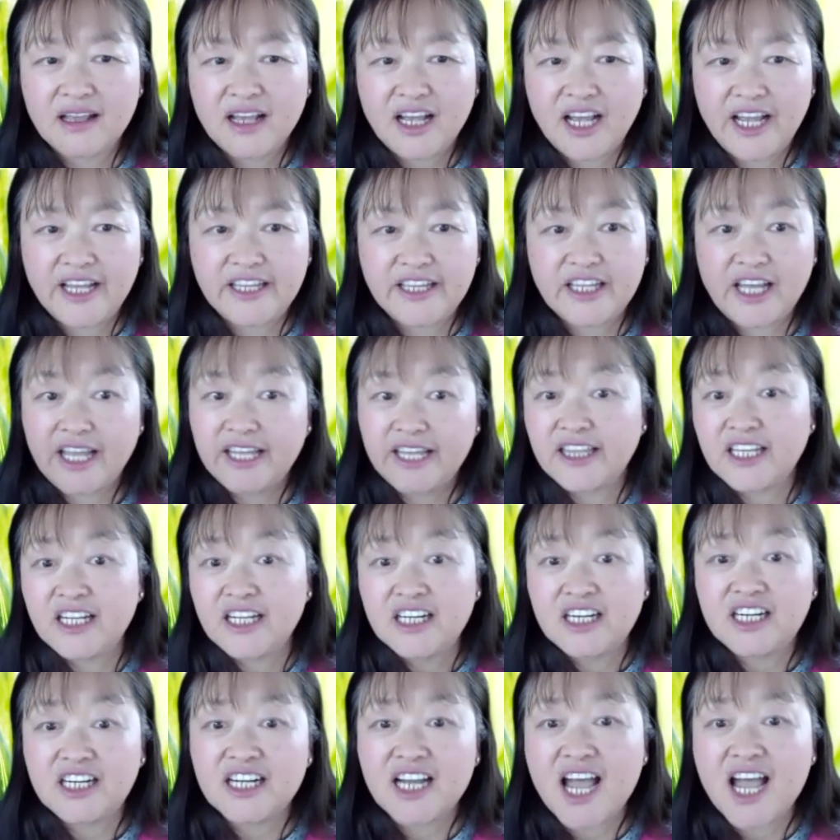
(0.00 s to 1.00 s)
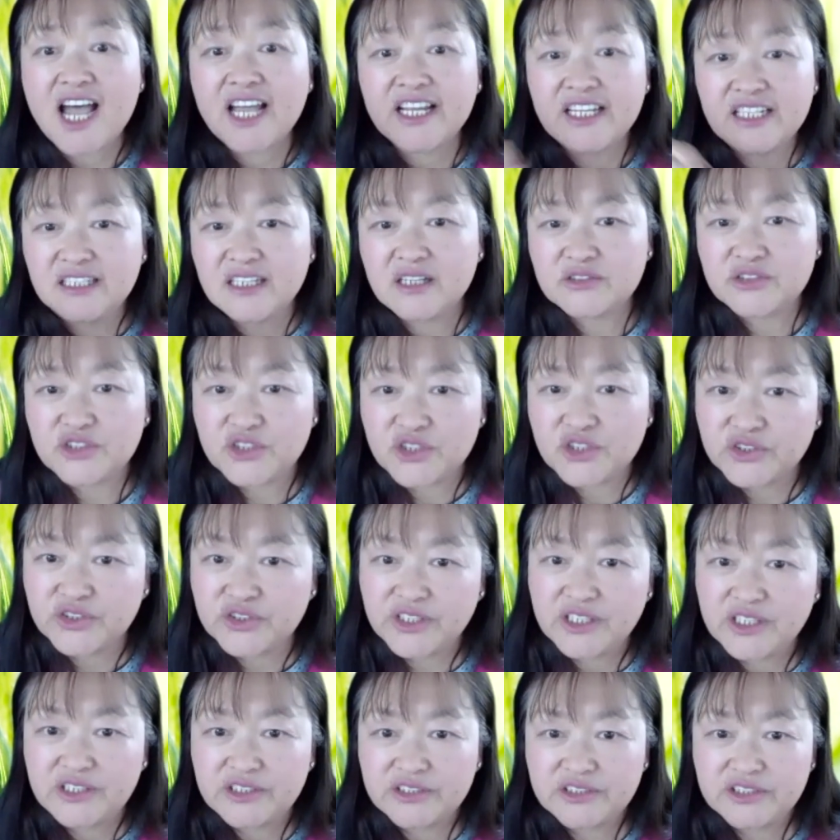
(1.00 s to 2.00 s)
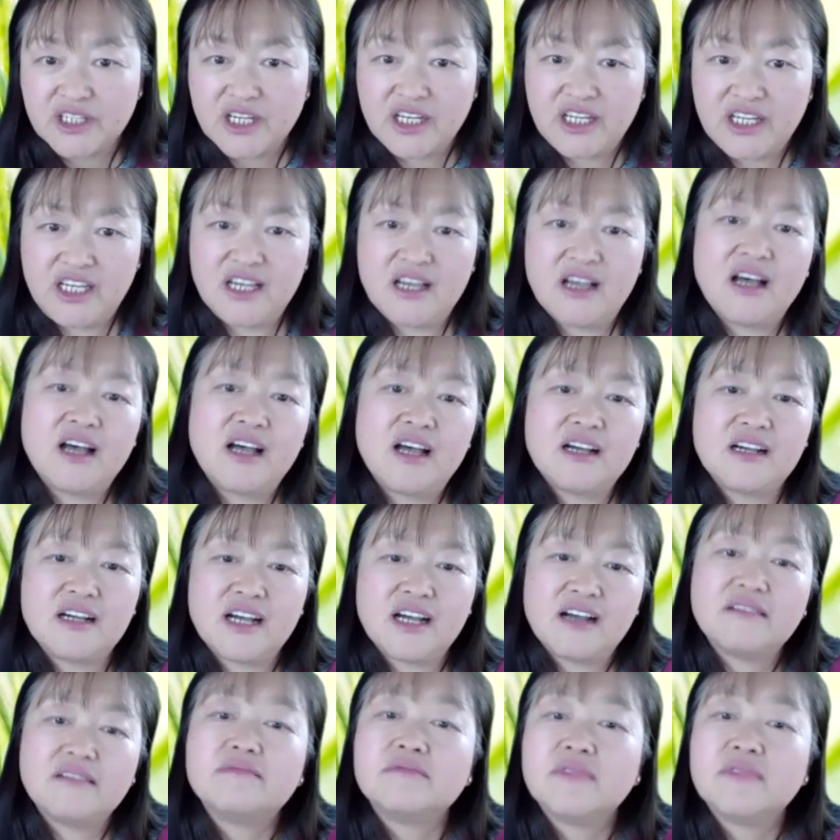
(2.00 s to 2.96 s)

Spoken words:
And I learned a lot in those 2 years in Hong Kong.